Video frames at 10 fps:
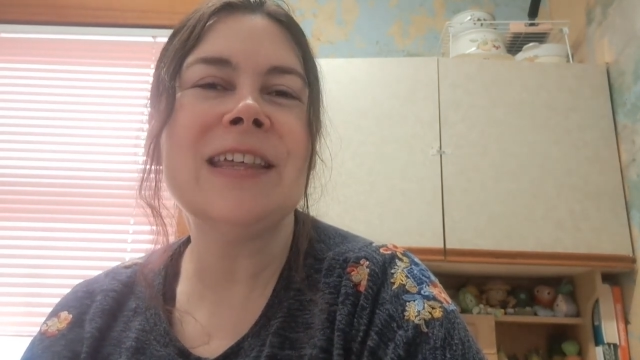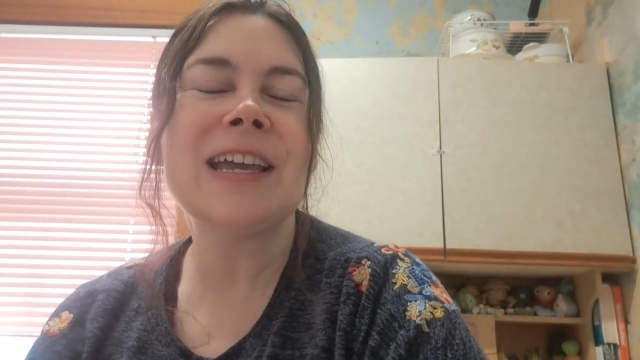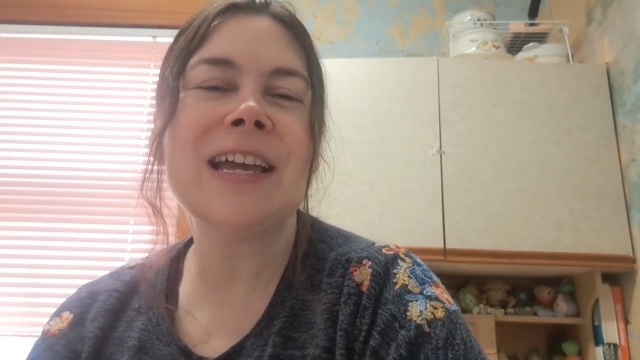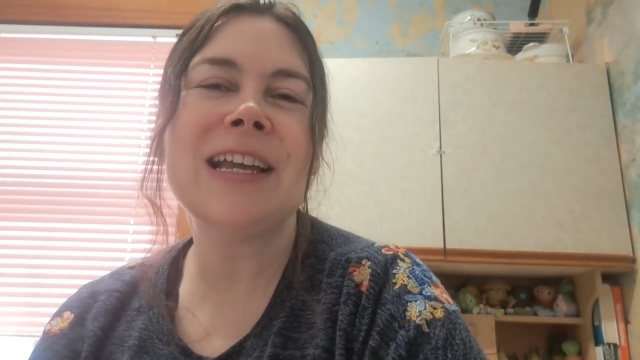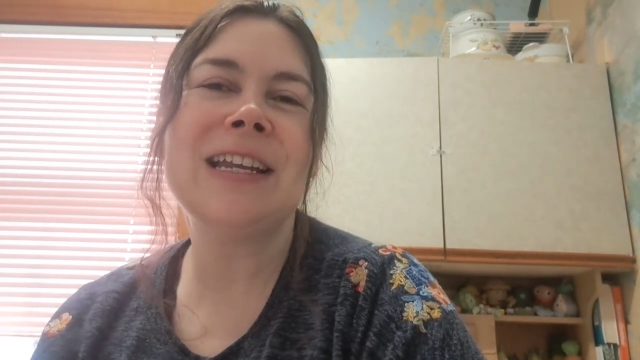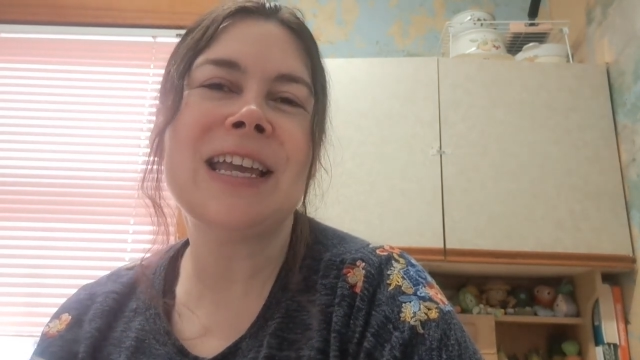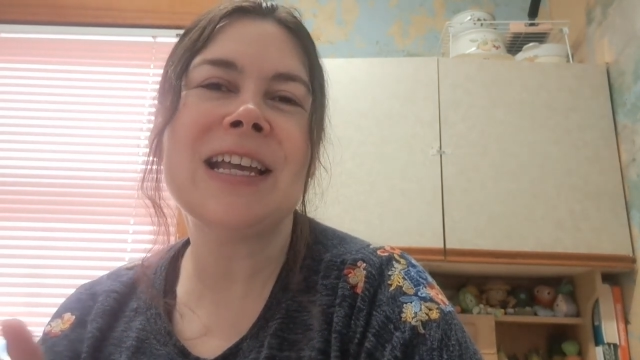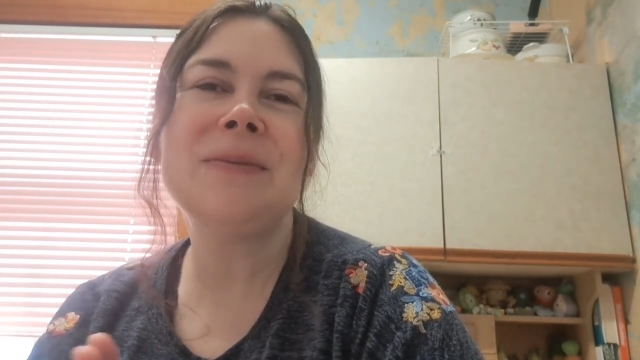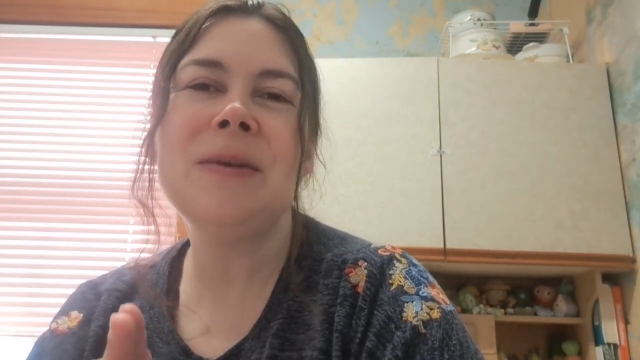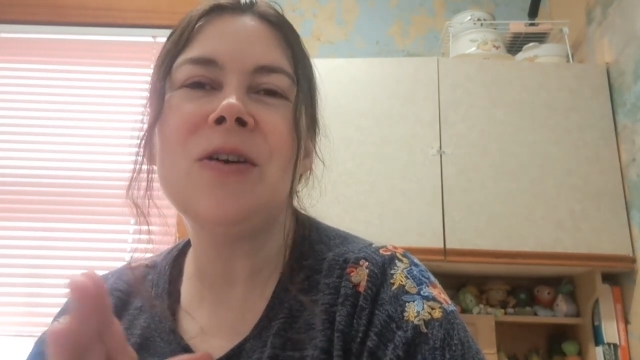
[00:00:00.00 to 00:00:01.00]
that kind of
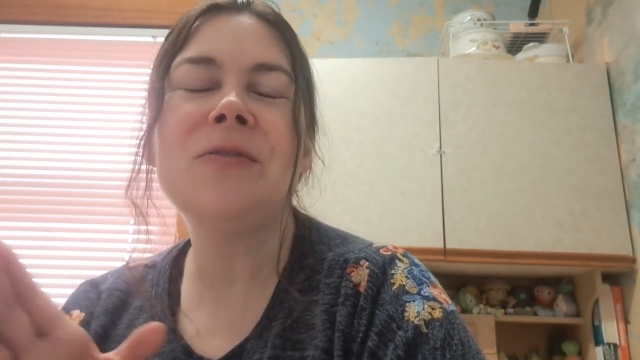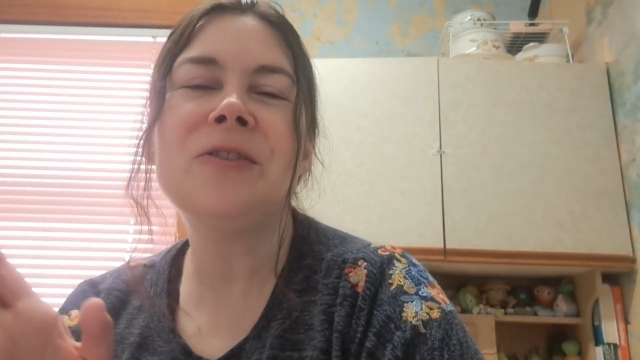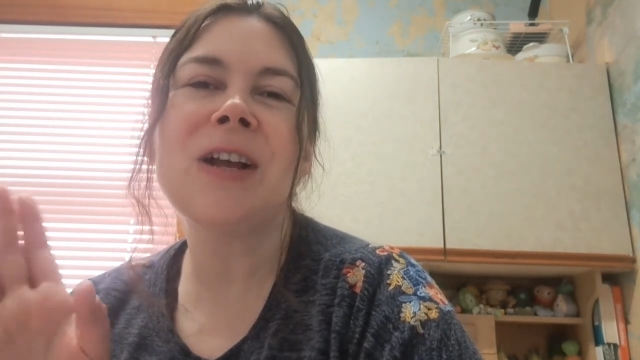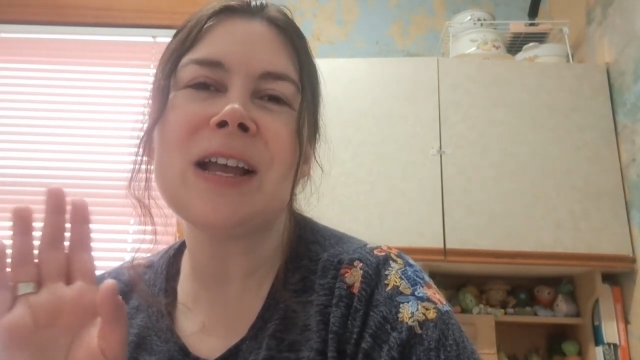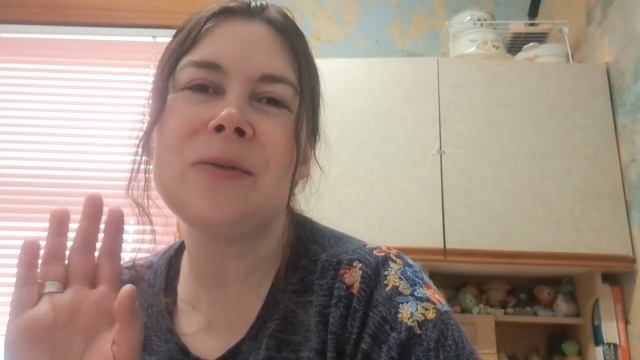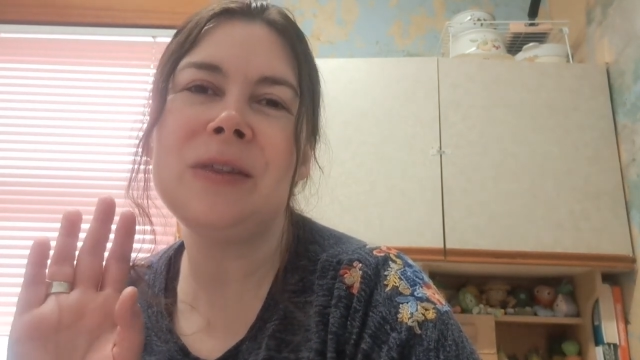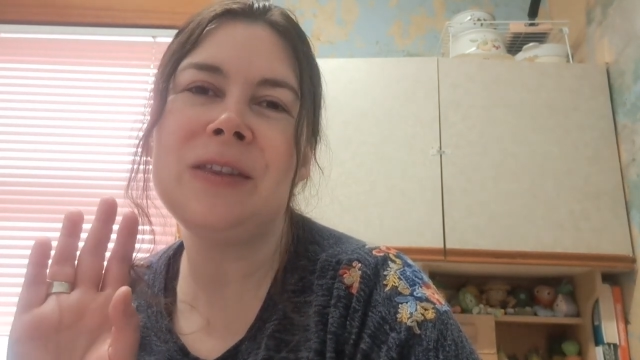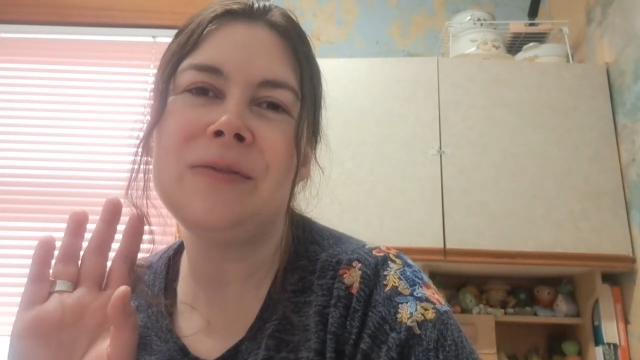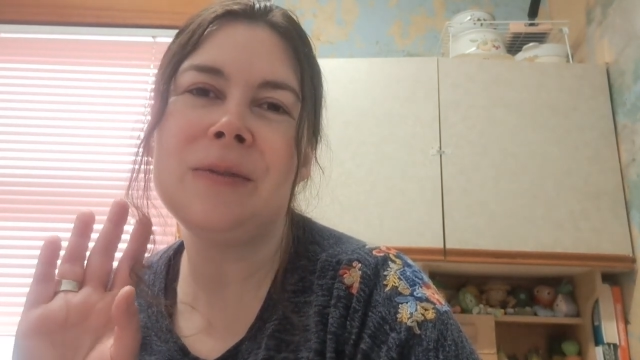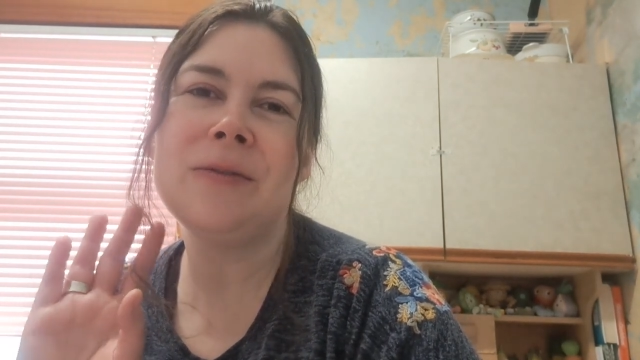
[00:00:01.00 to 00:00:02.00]
gets me off track with
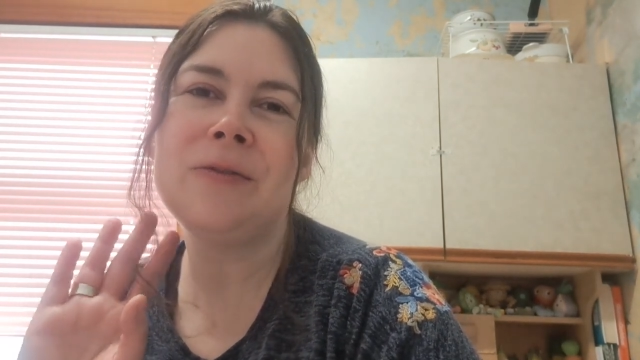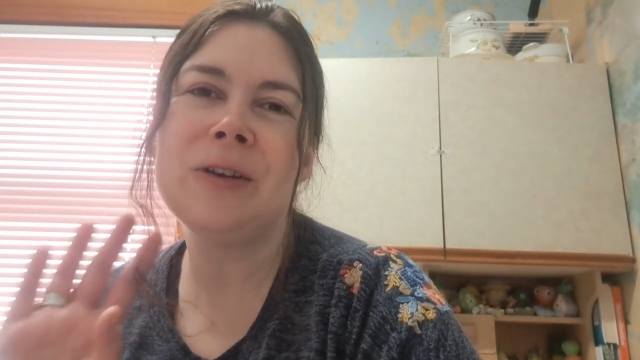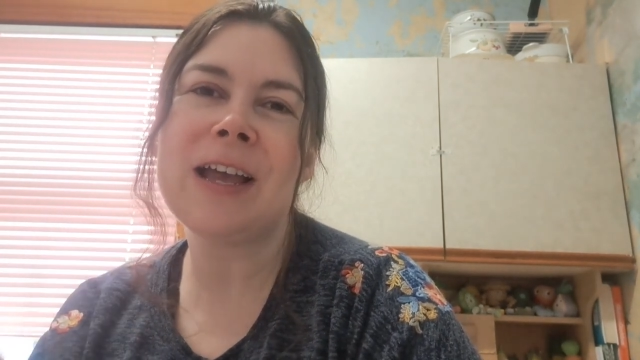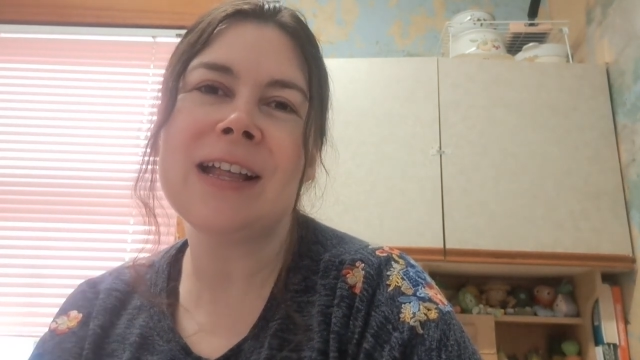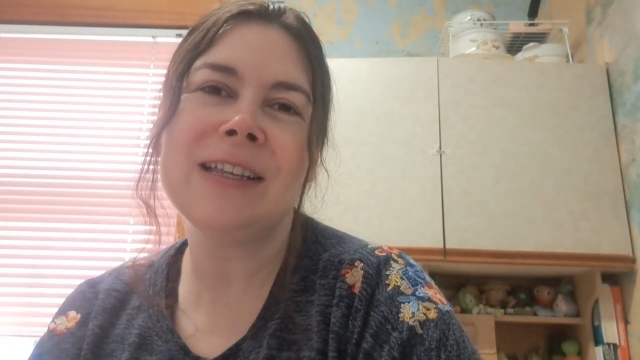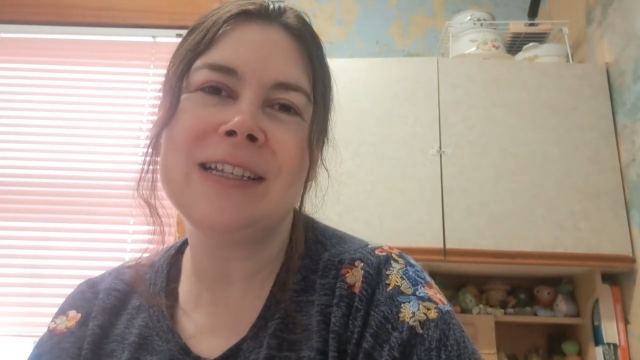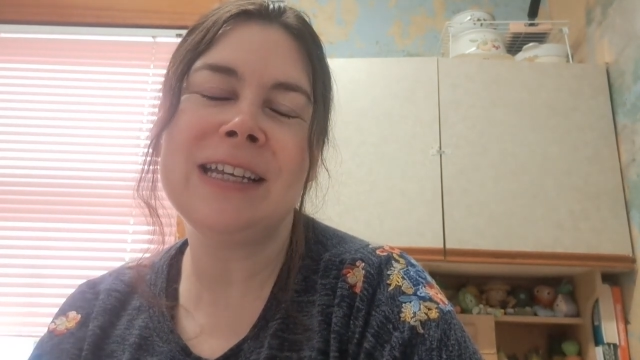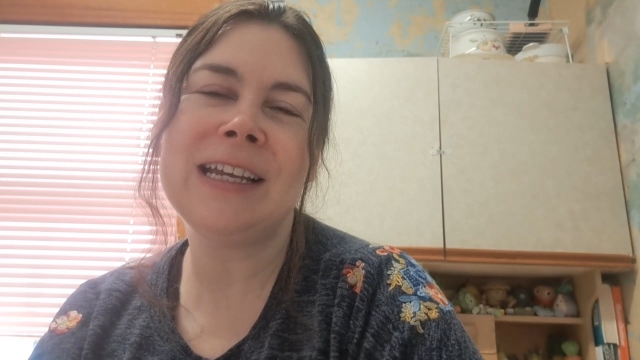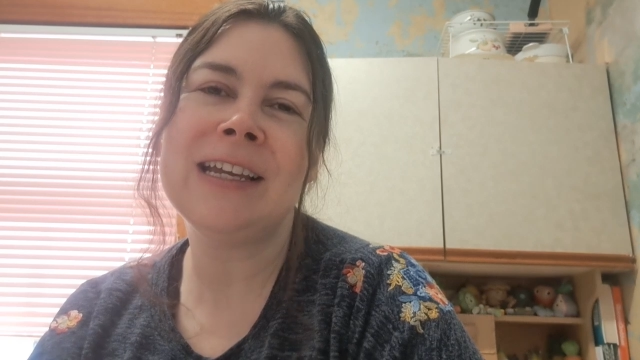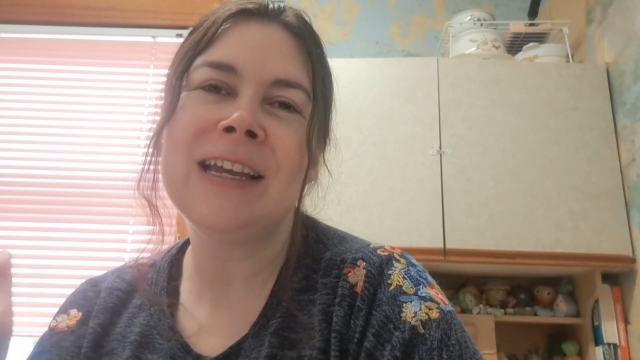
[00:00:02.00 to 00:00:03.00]
the
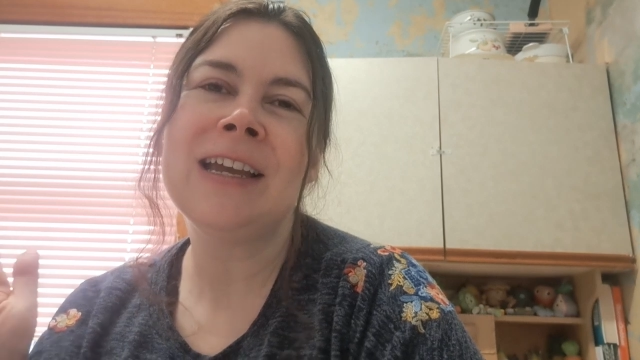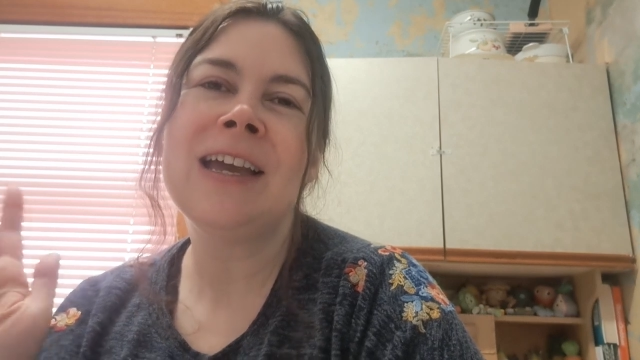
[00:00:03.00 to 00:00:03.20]
frugality